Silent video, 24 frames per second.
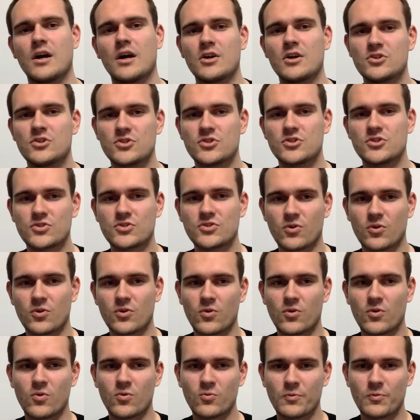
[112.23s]

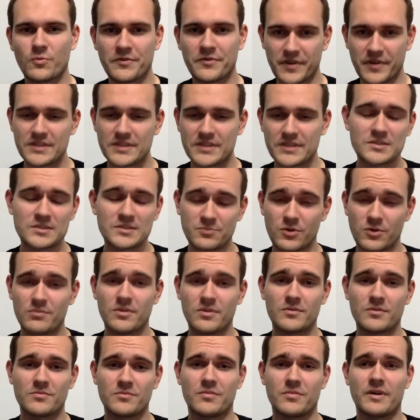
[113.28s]
So we fixed this
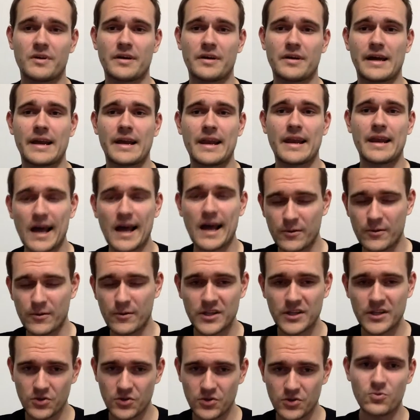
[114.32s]
problem by
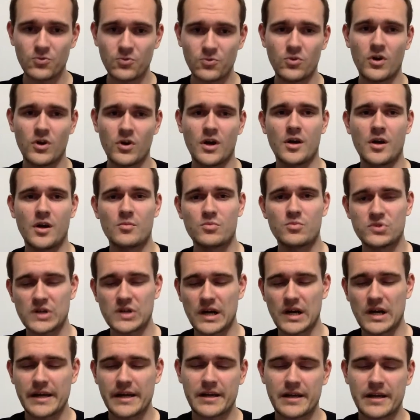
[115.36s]
allowing you,
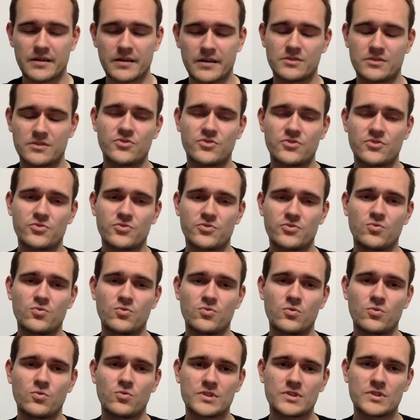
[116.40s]
prior
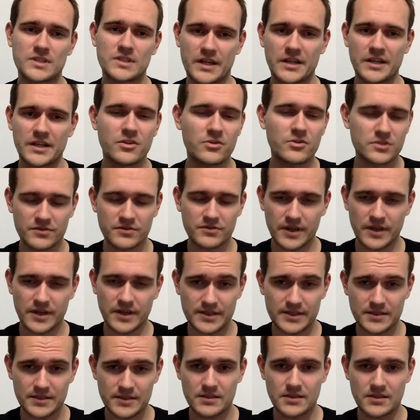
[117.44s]
to scanning your
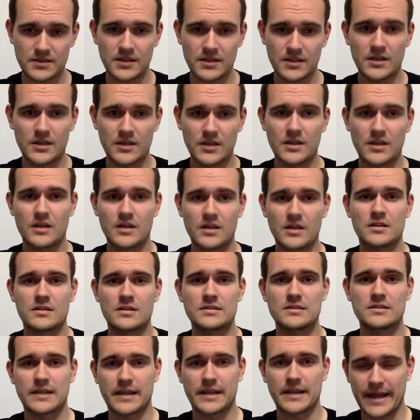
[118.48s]
device,
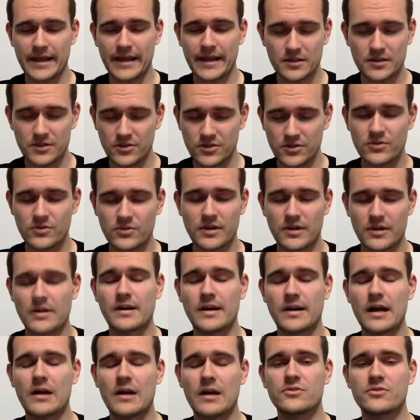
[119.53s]
you
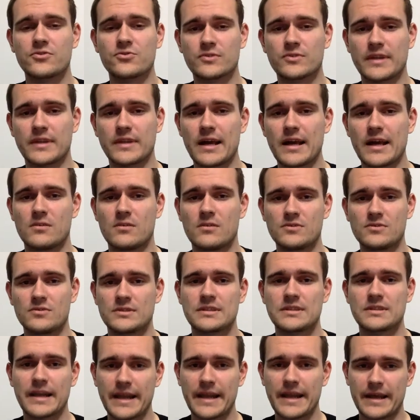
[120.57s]
are allowed to now
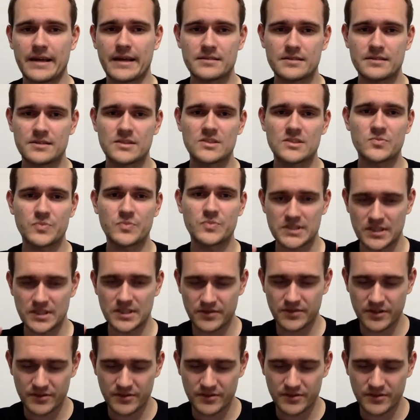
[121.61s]
select specific